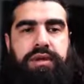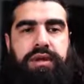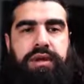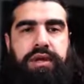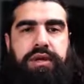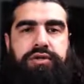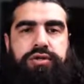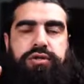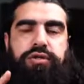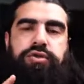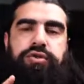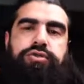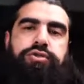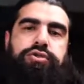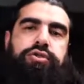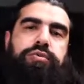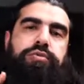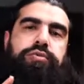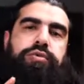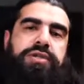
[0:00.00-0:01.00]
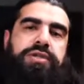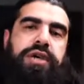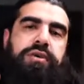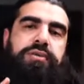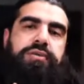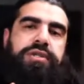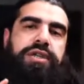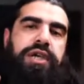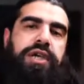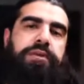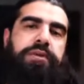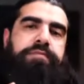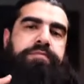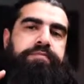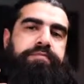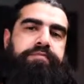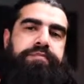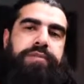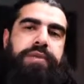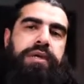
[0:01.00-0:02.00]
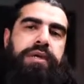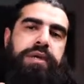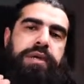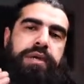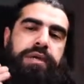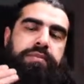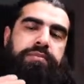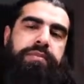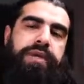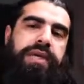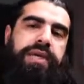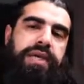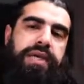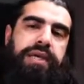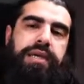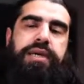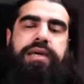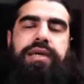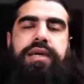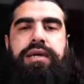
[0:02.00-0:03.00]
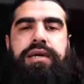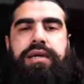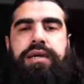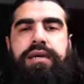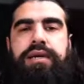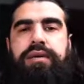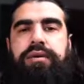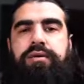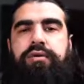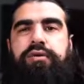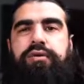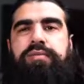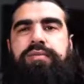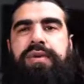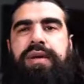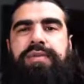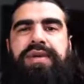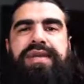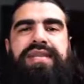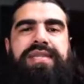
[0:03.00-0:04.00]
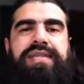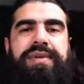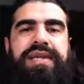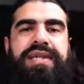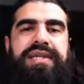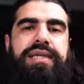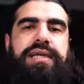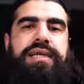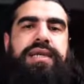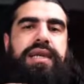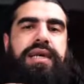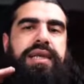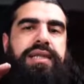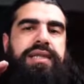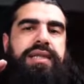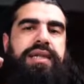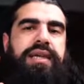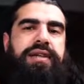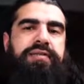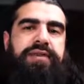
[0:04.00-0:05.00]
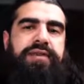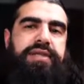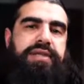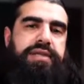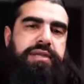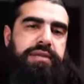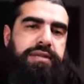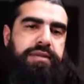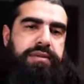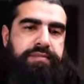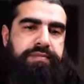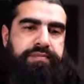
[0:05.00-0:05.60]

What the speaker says: Yeah, so those 2 books, I would say, beginner or maybe intermediate and then advanced.